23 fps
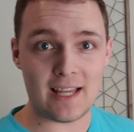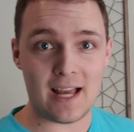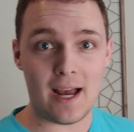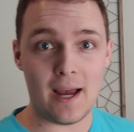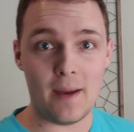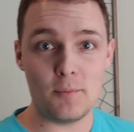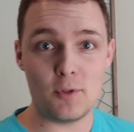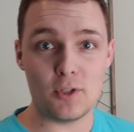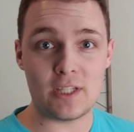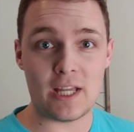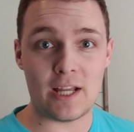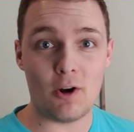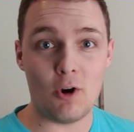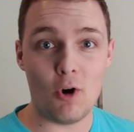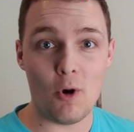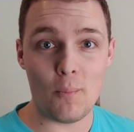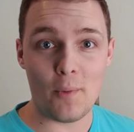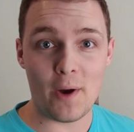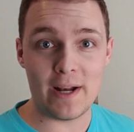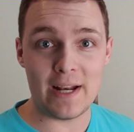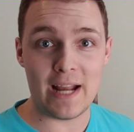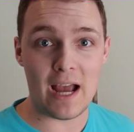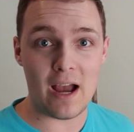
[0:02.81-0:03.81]
I'm just at
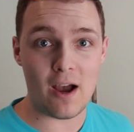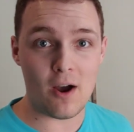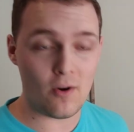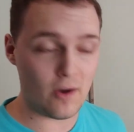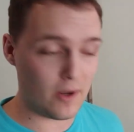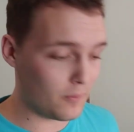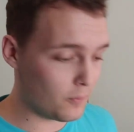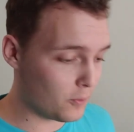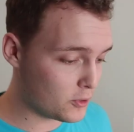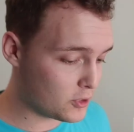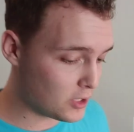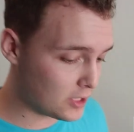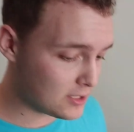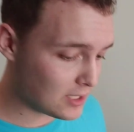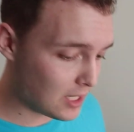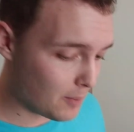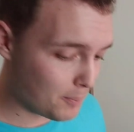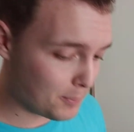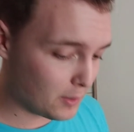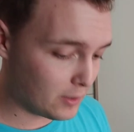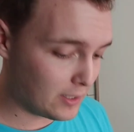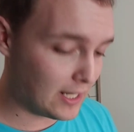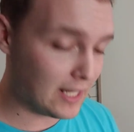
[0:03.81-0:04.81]
home right now and we're just
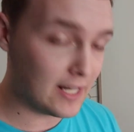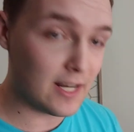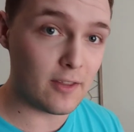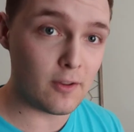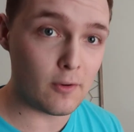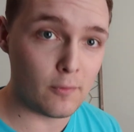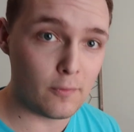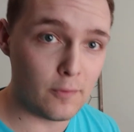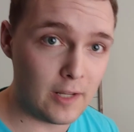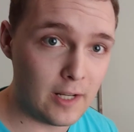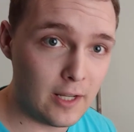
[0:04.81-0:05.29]
uploading another